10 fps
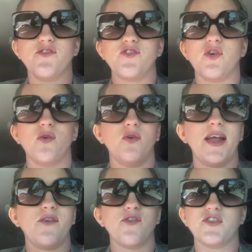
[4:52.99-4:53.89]
So
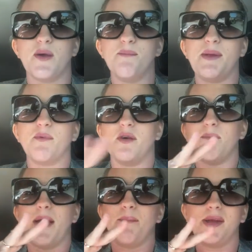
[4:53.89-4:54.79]
like for some people it
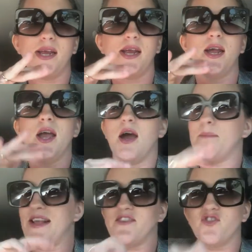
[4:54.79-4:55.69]
might be a
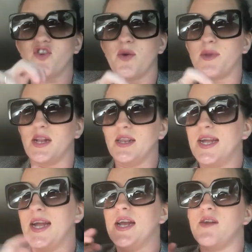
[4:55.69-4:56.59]
mason jar with a
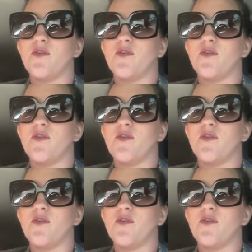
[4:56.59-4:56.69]
lid,